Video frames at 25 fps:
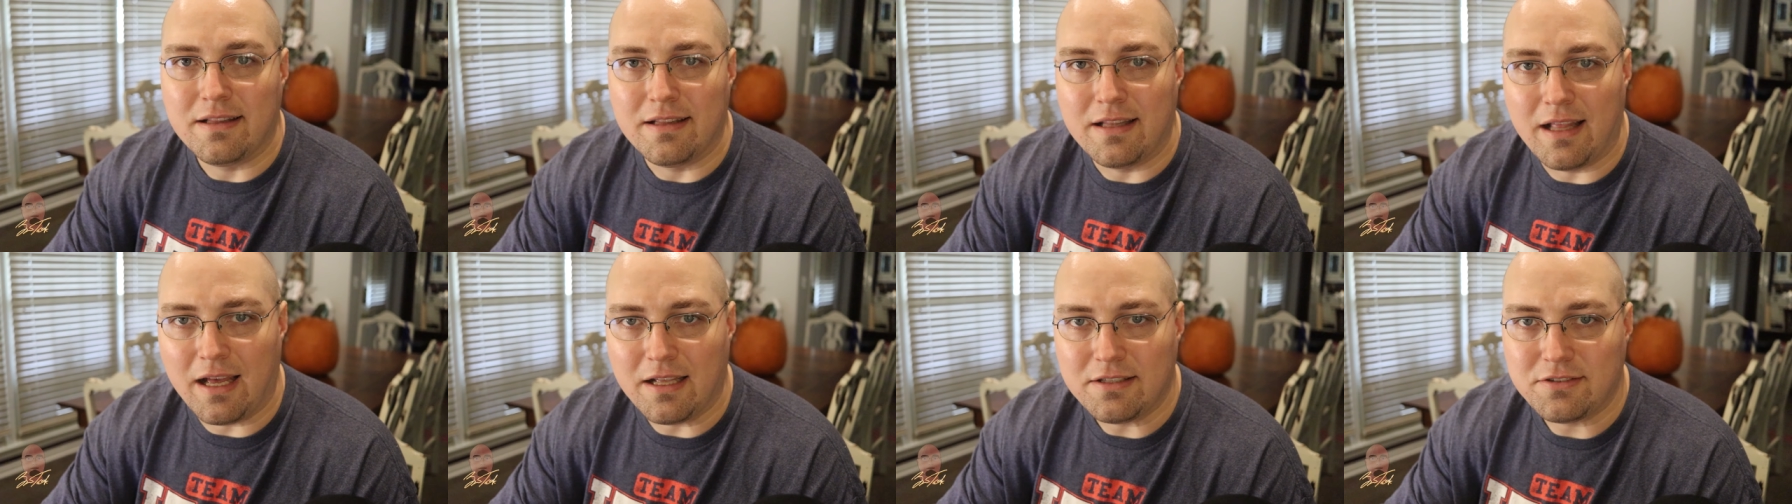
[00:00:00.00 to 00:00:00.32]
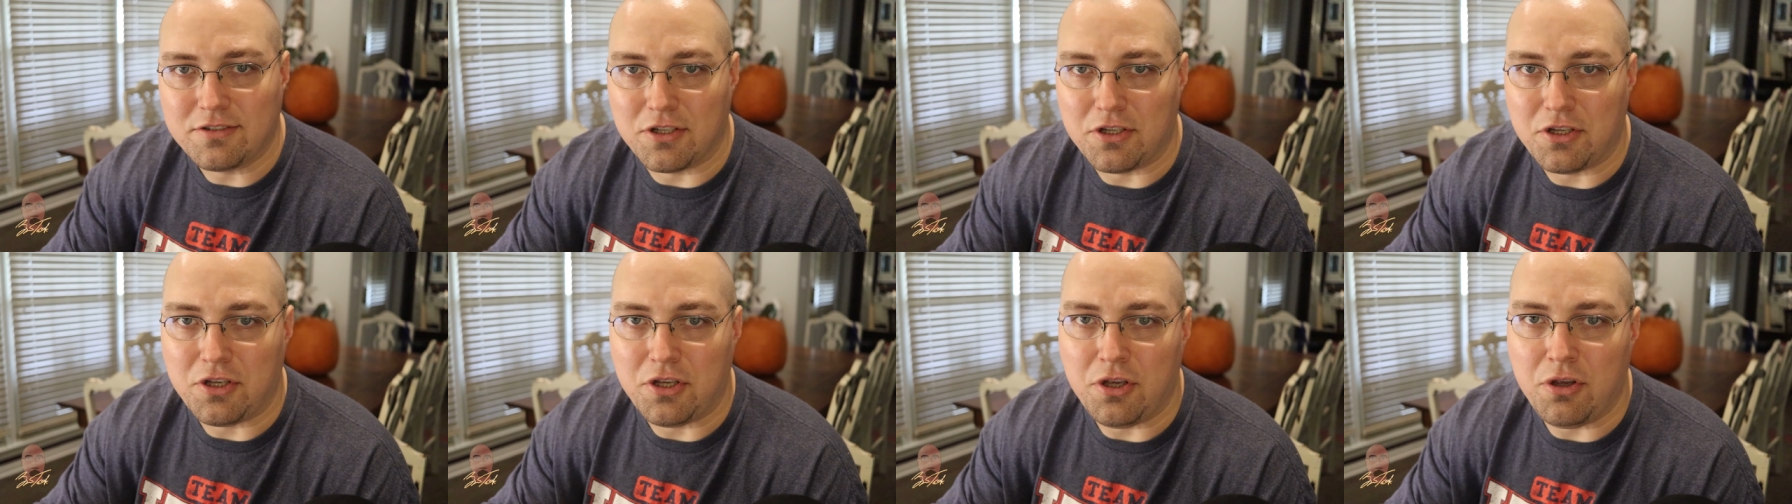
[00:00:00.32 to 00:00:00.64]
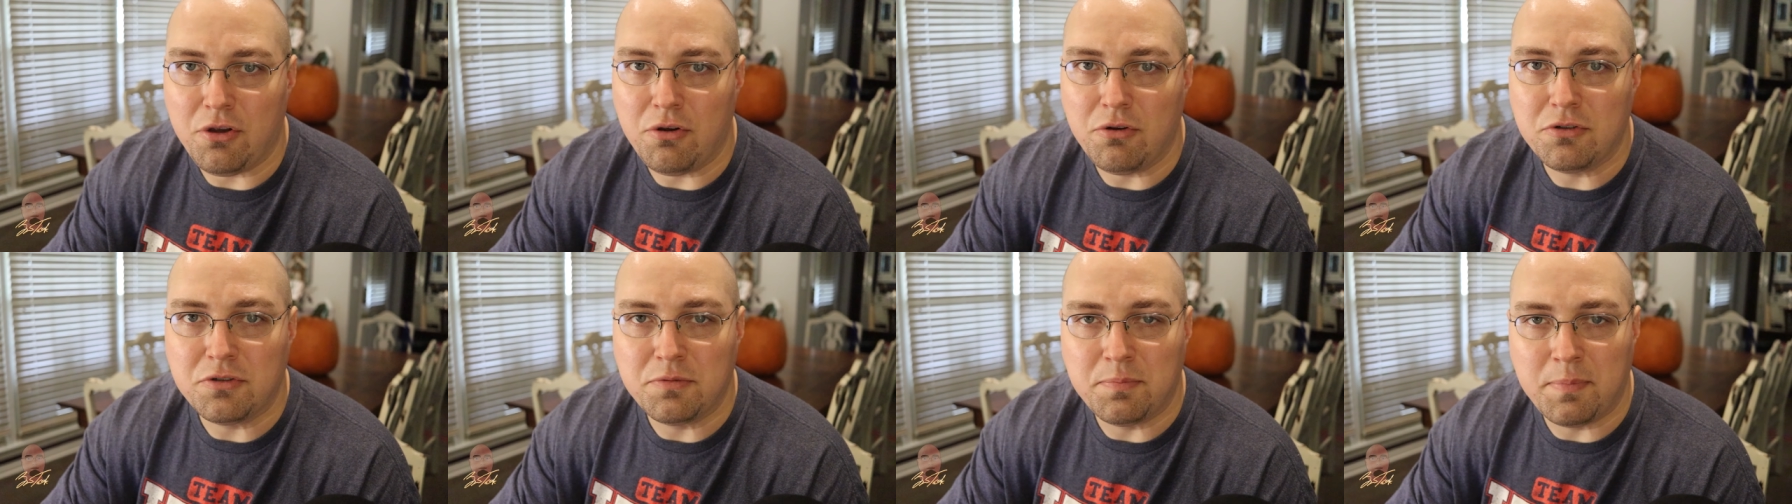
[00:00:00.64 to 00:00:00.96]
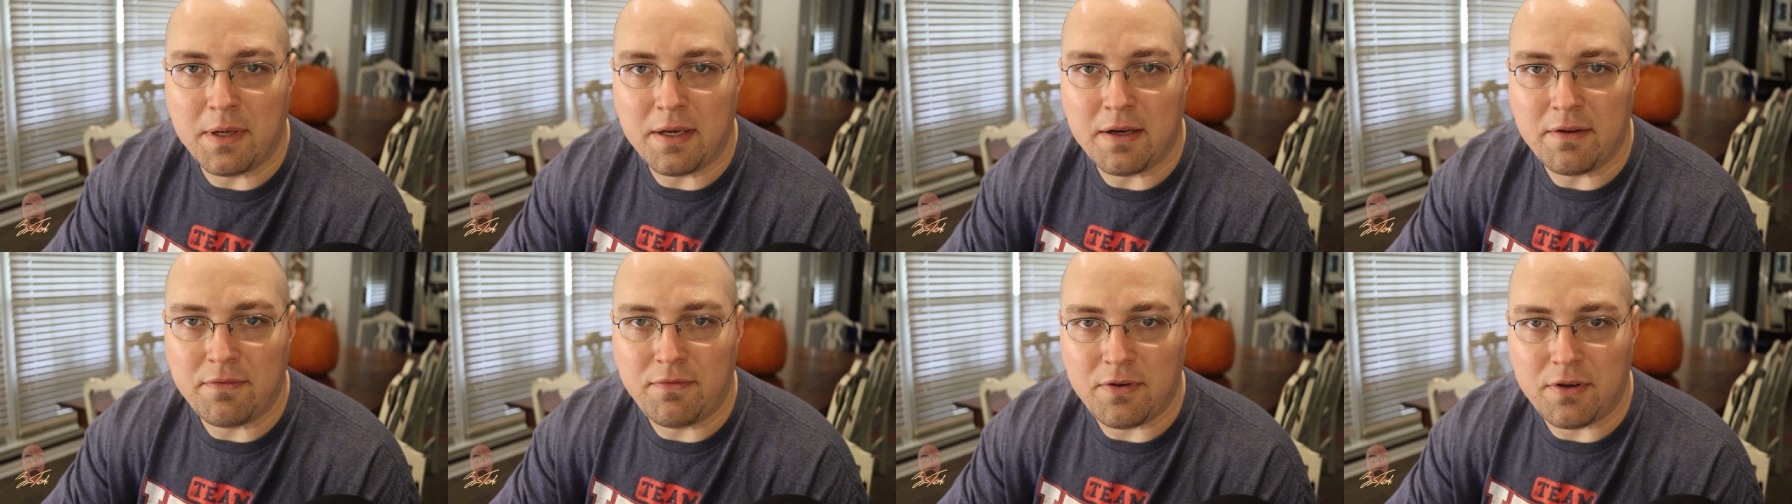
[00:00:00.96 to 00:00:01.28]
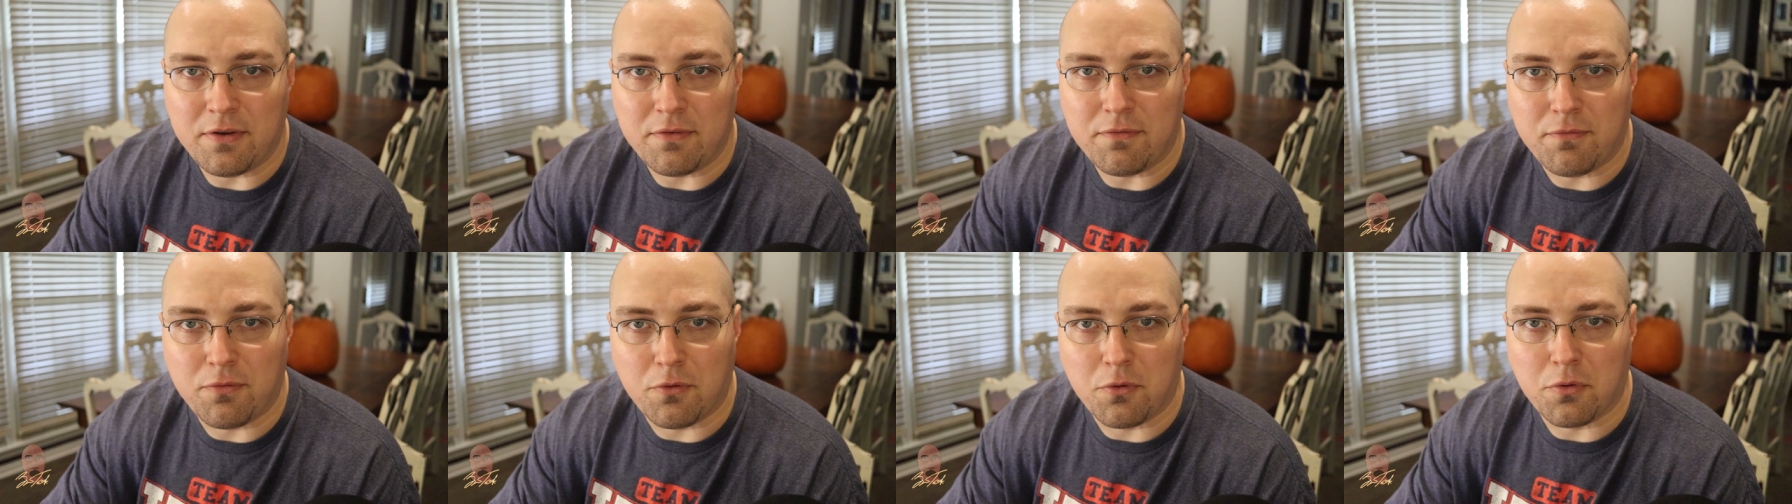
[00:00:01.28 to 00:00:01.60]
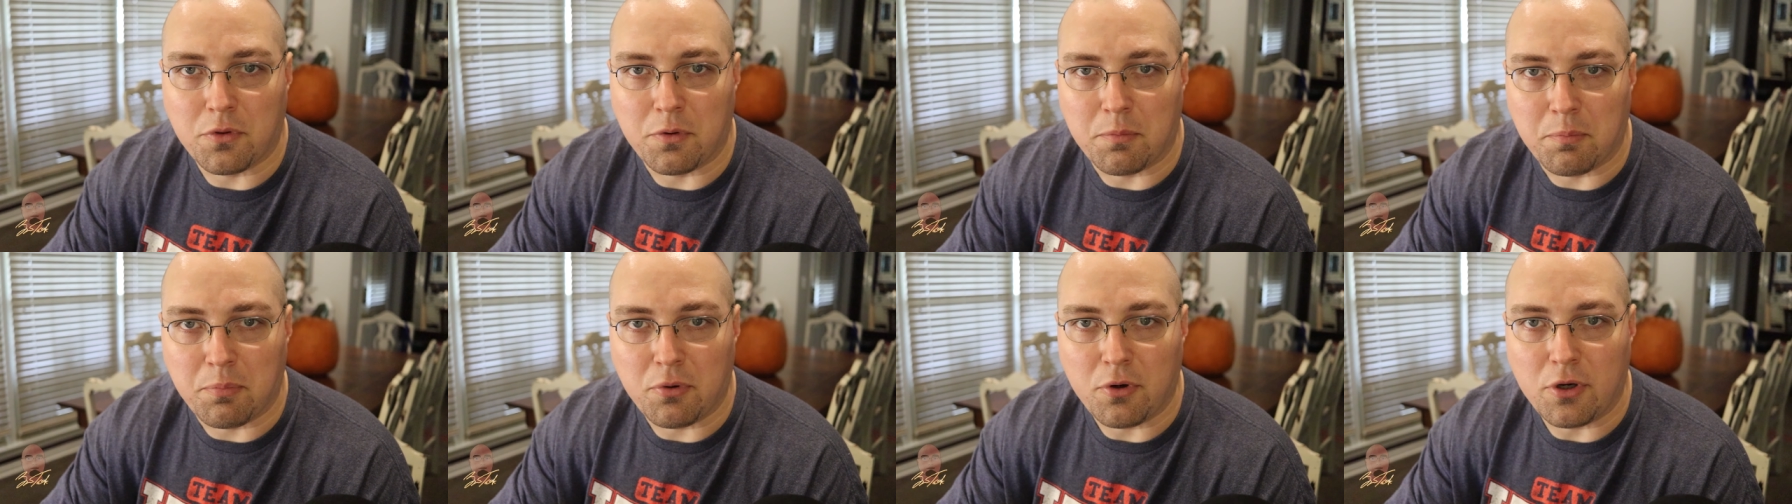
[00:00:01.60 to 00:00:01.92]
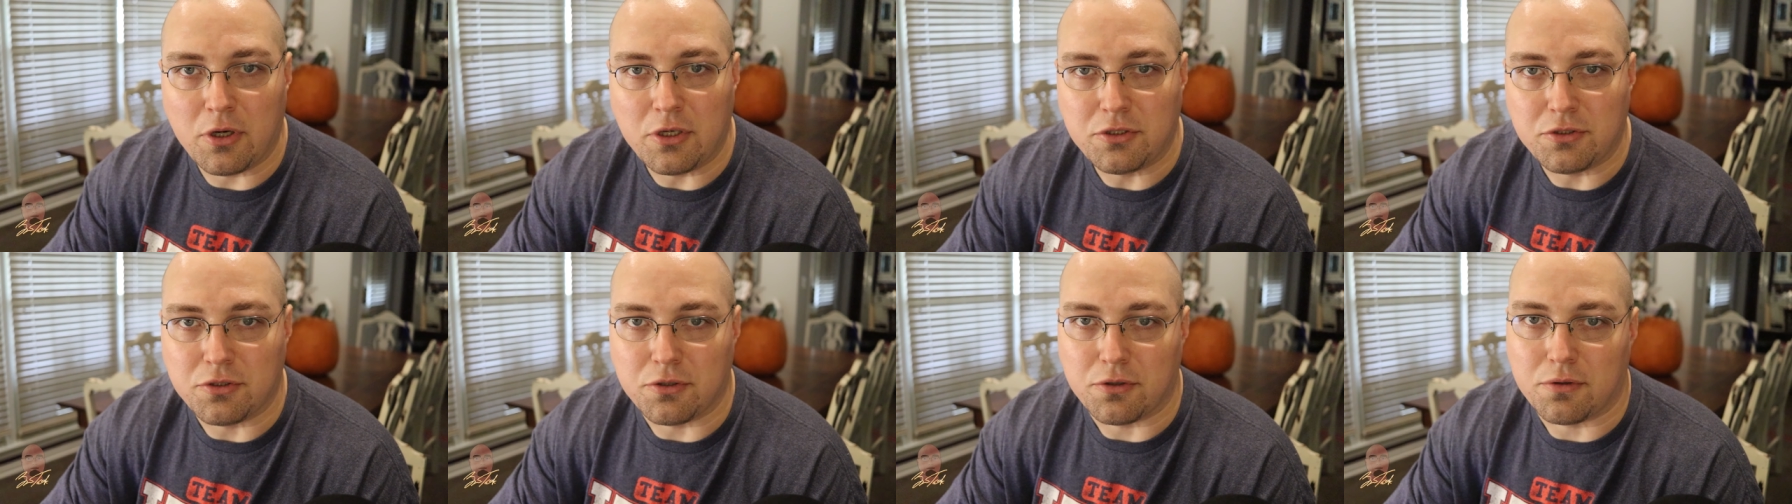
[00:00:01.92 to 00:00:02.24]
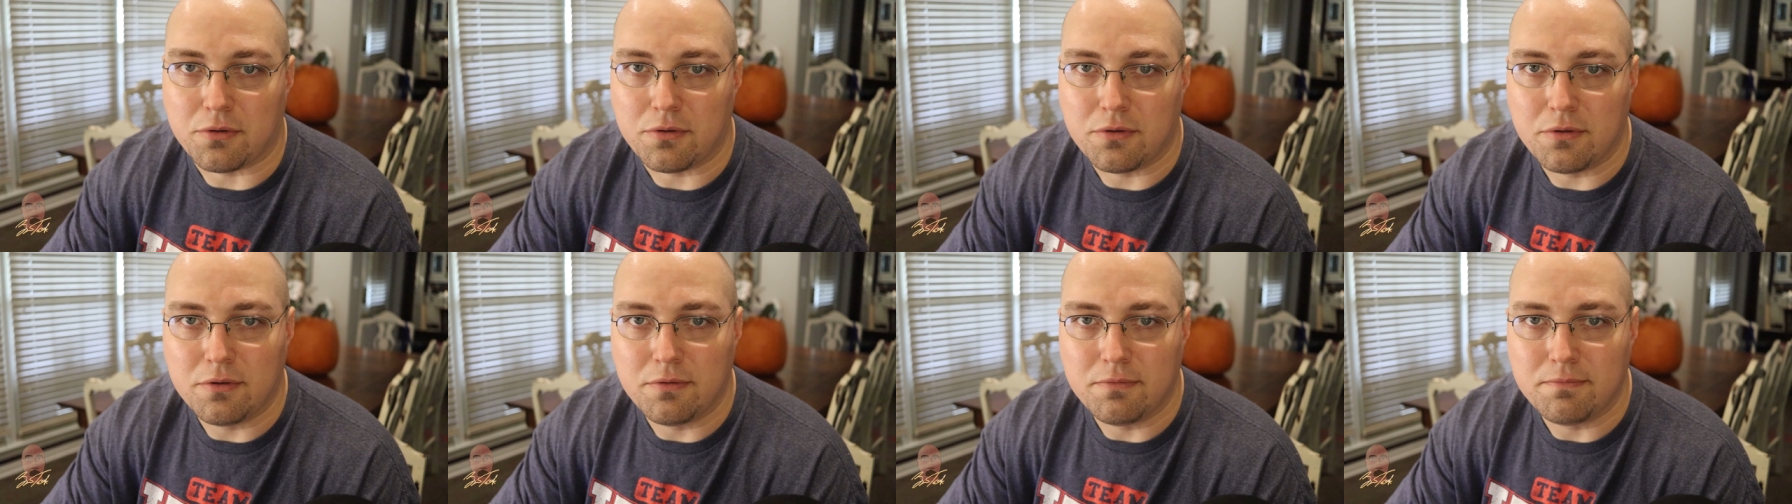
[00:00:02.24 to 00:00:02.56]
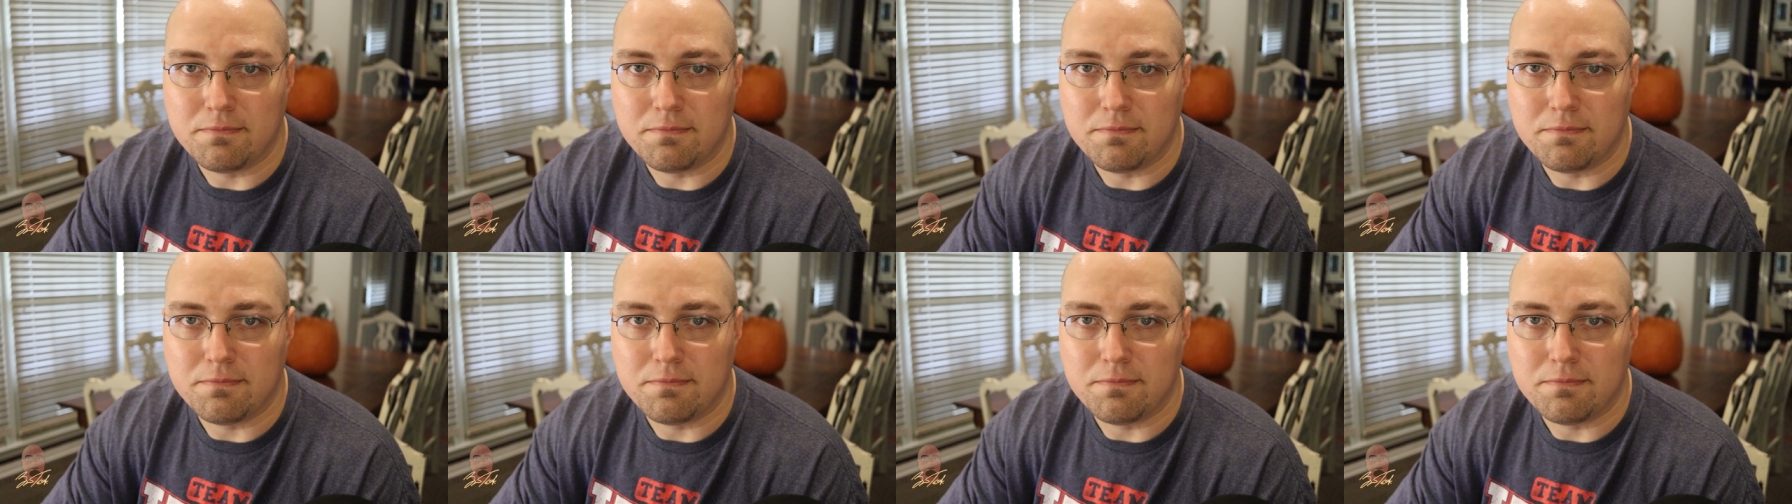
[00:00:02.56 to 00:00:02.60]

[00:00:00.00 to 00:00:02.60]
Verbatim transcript: that's a huge benefit for the preacher.